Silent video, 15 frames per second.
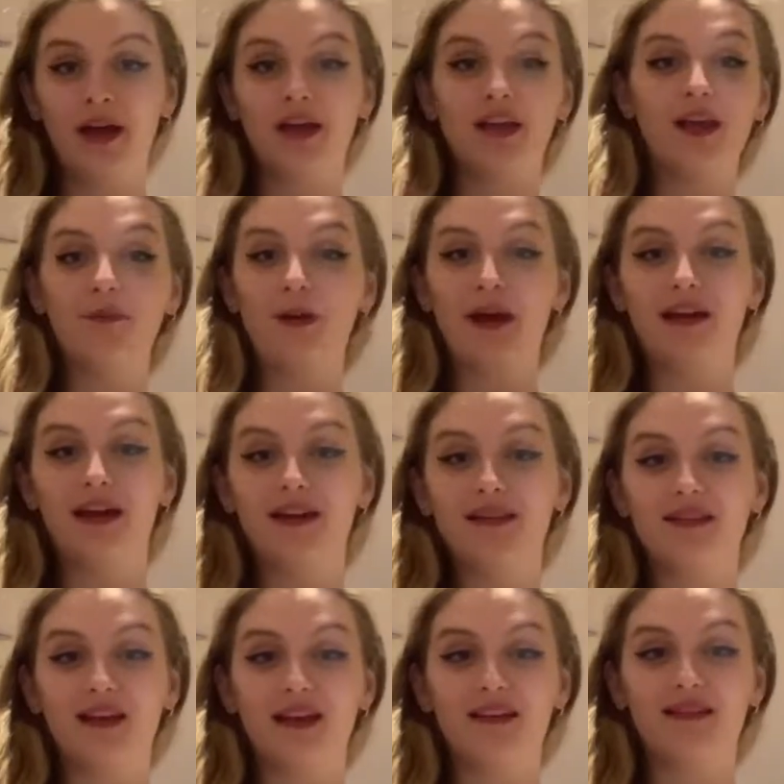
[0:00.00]
You being
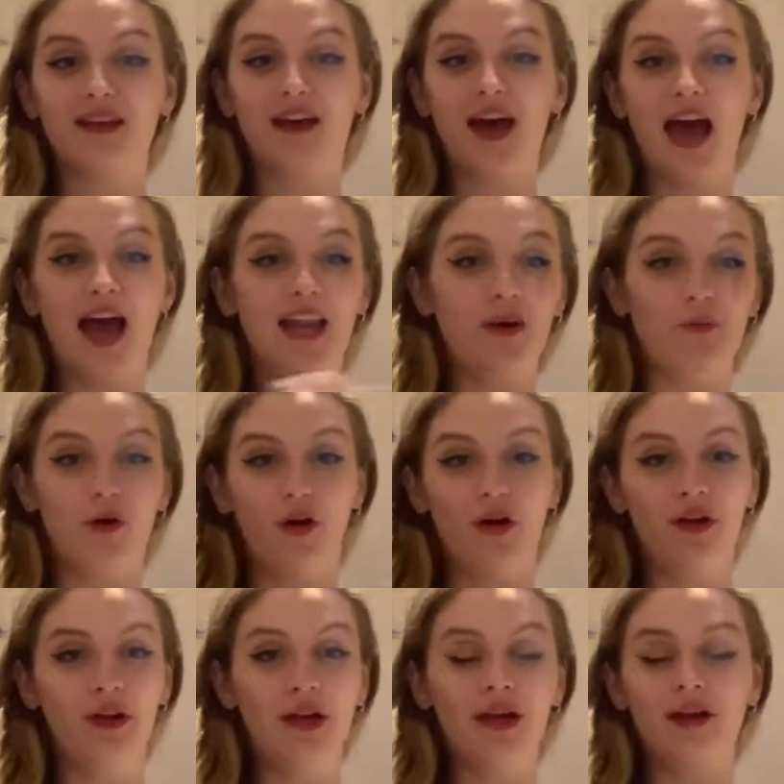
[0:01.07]
nasty to
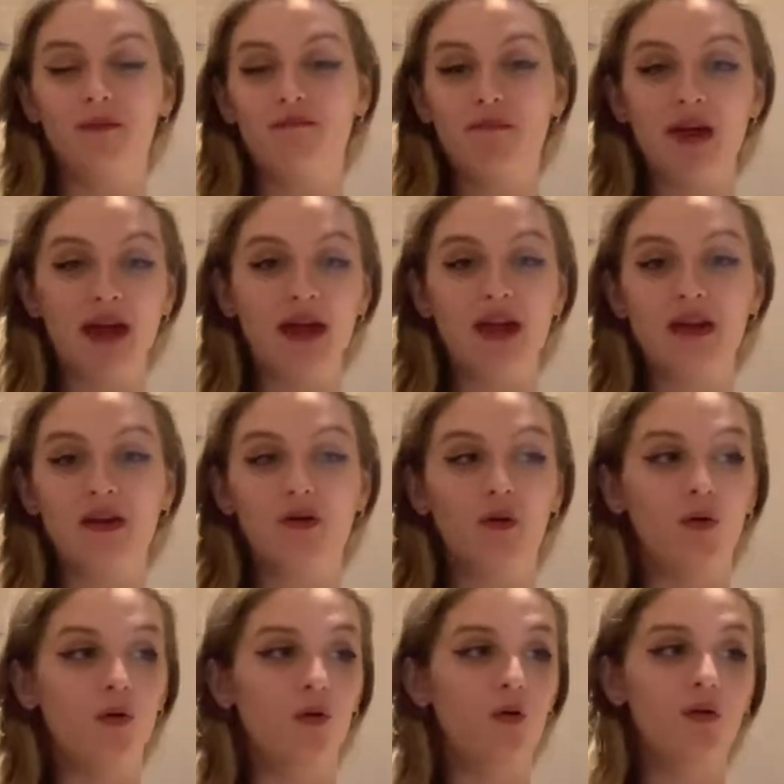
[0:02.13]
anyone, me
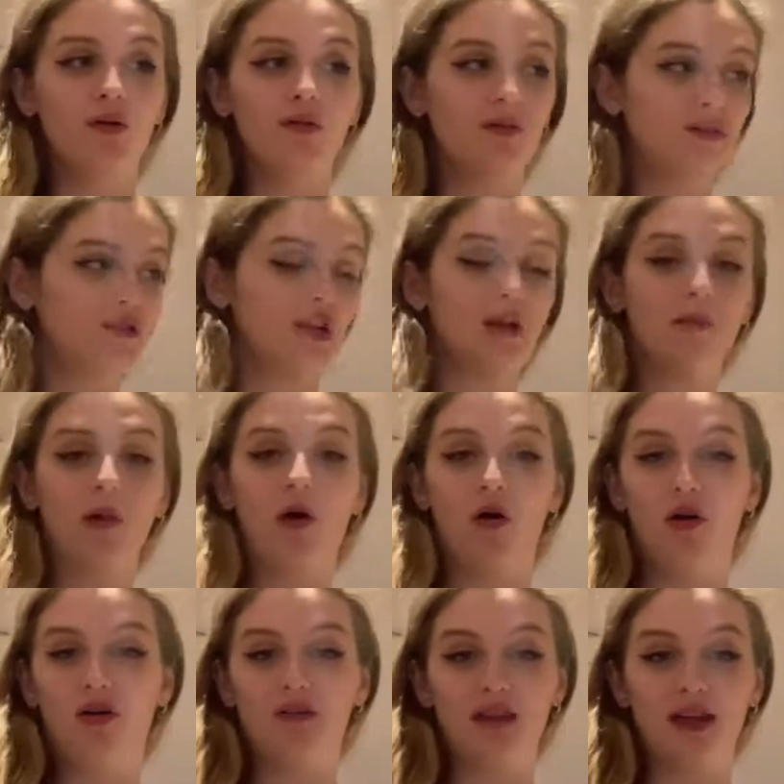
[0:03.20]
or Joe
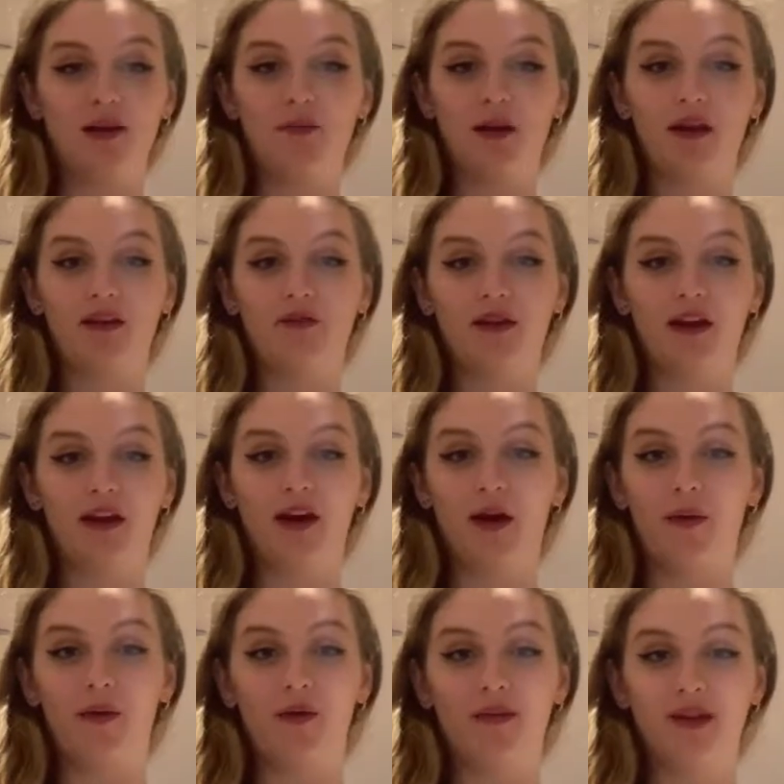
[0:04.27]
Blogs, in a bloody
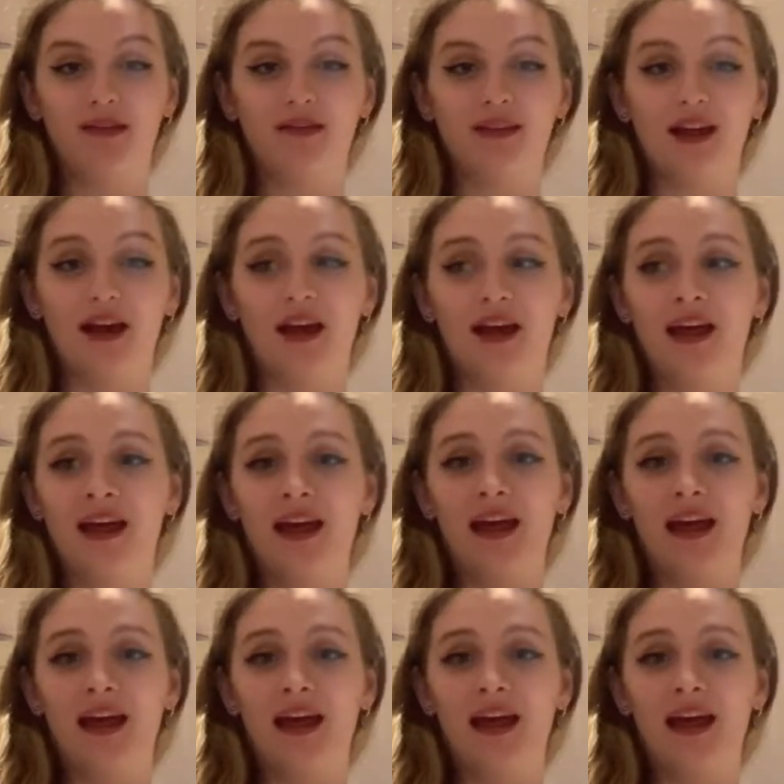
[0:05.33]
video on the internet,